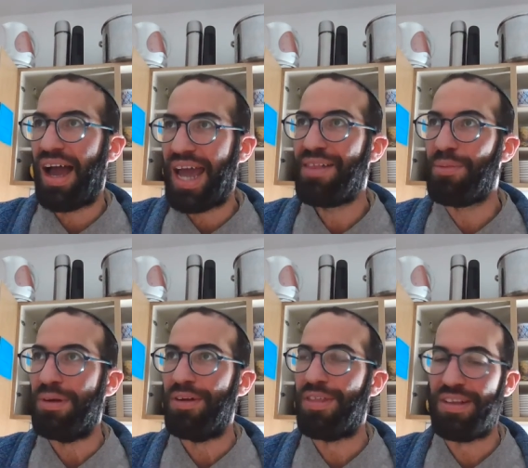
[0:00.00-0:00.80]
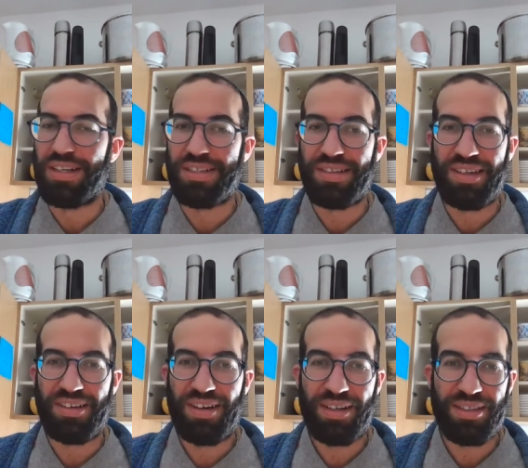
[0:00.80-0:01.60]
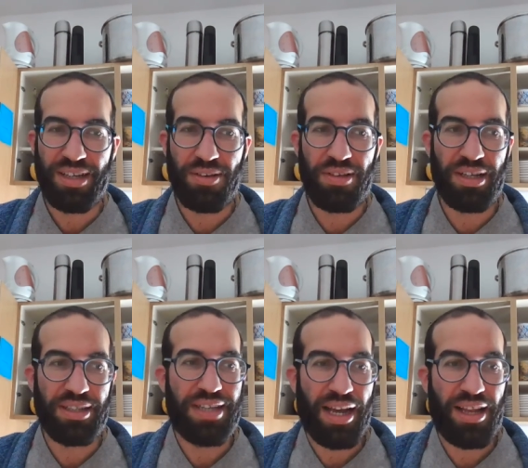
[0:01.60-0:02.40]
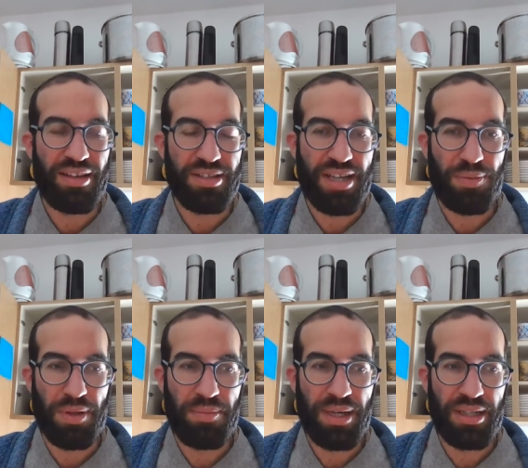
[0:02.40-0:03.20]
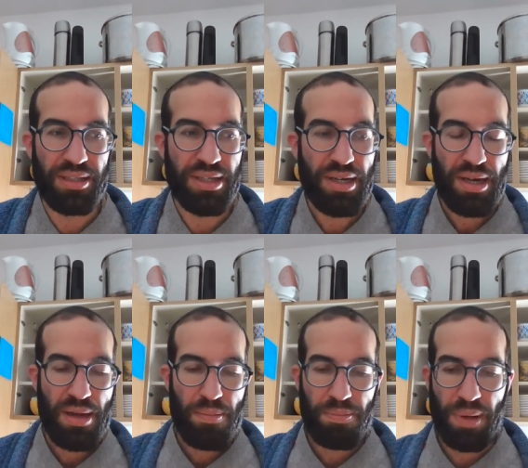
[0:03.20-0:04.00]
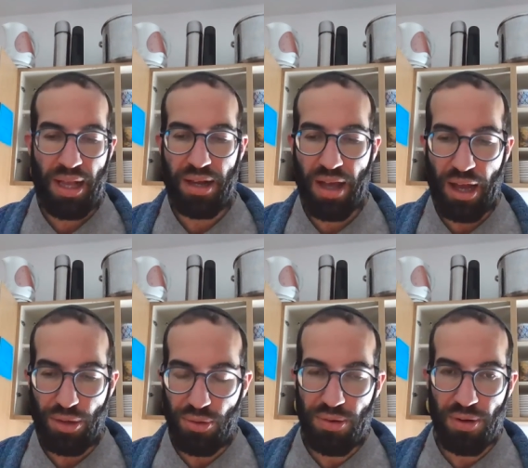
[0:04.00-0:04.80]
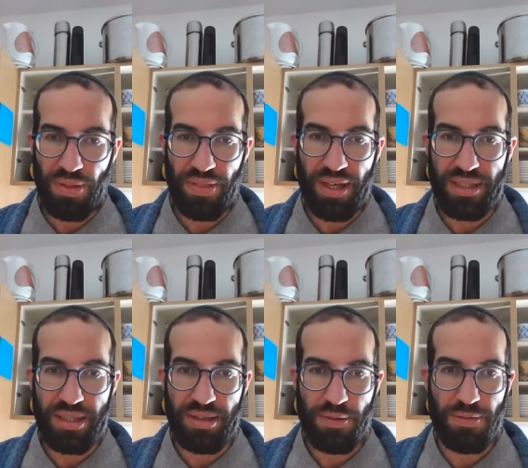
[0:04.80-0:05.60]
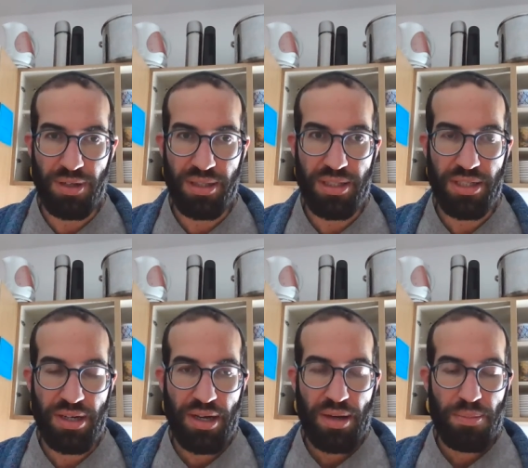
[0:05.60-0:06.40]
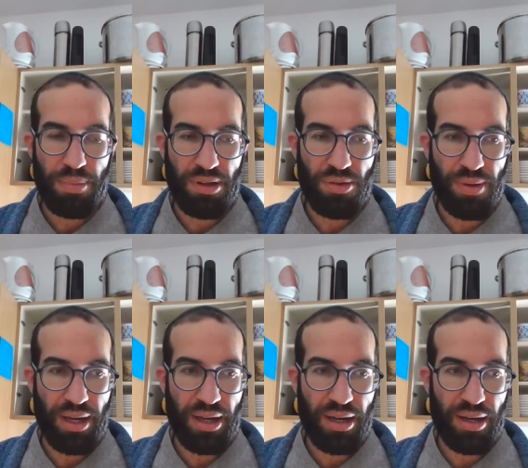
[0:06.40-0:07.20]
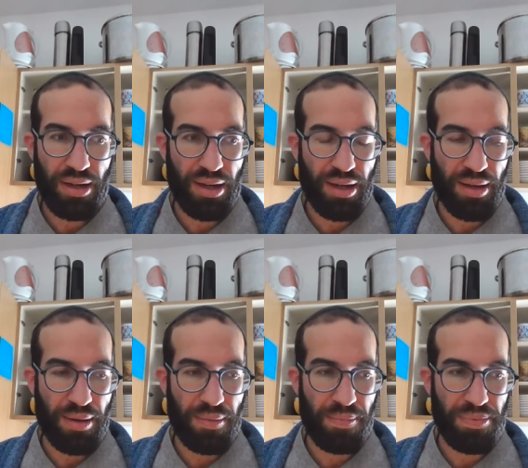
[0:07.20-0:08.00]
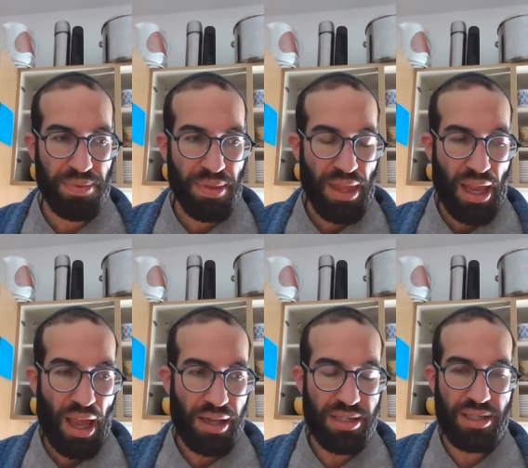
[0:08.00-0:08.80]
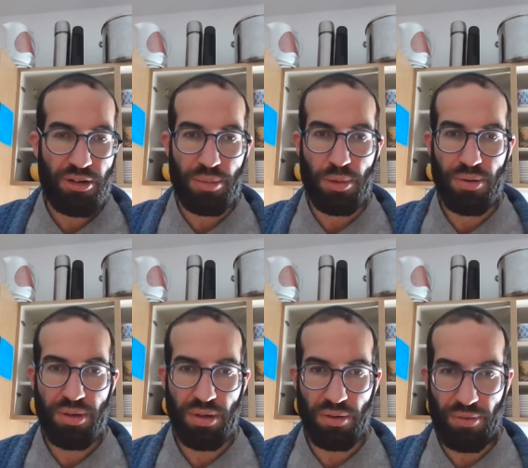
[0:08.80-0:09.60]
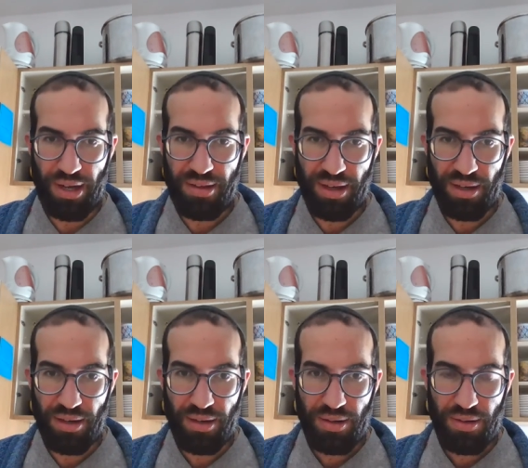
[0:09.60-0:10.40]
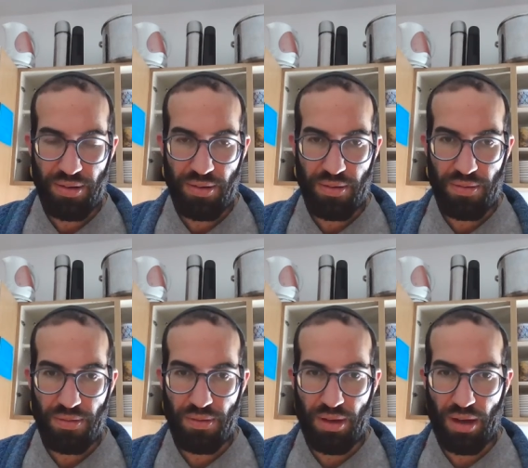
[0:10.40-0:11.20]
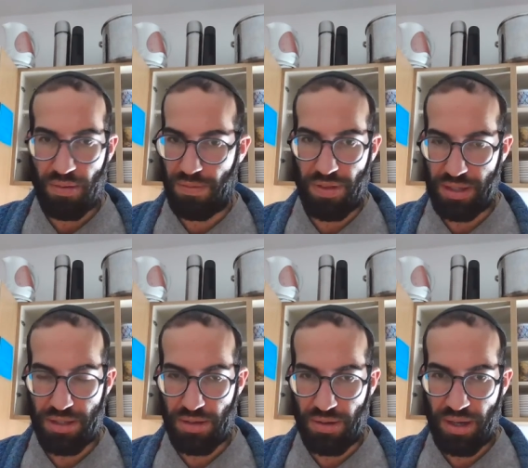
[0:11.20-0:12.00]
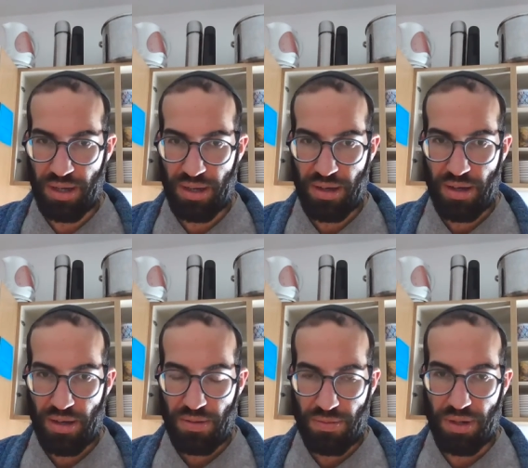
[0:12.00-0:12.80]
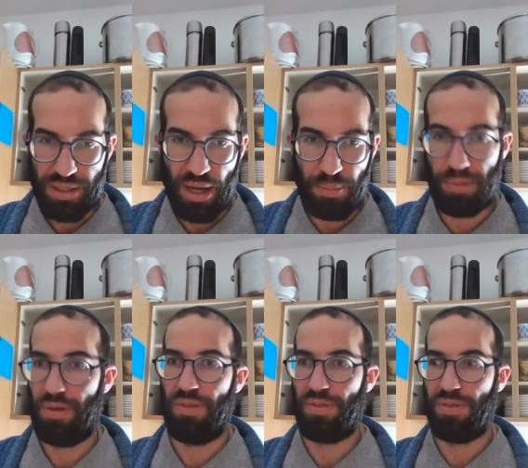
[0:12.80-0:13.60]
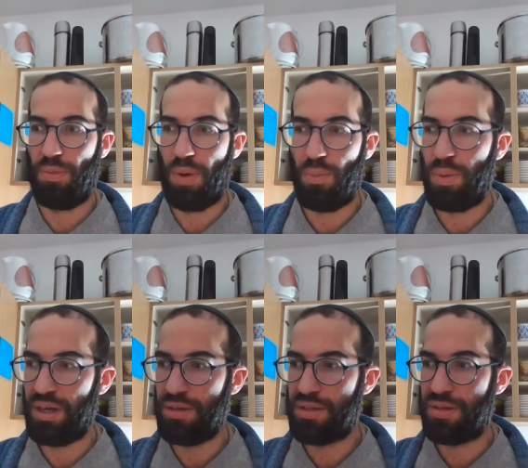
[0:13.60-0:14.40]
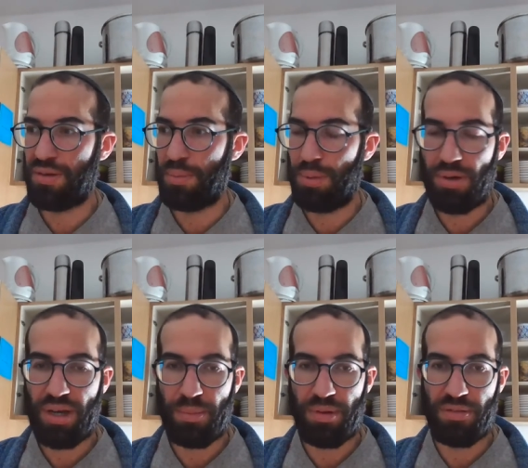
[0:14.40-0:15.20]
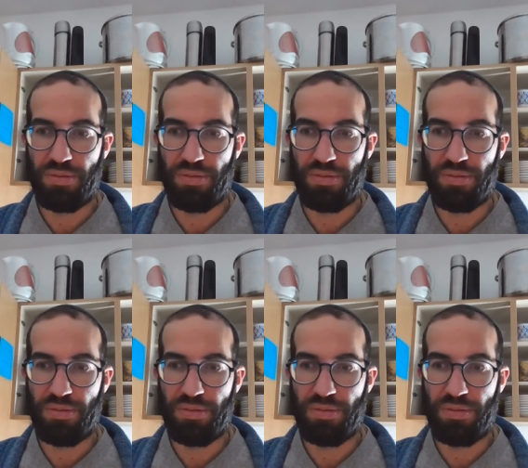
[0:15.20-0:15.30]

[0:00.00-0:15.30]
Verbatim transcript: I hate the word authenticity, right? Because I don't exactly understand what it means. But I, I do know that there's a difference between um, a ceremonial reading of the story. For example, the one we're used to on Purim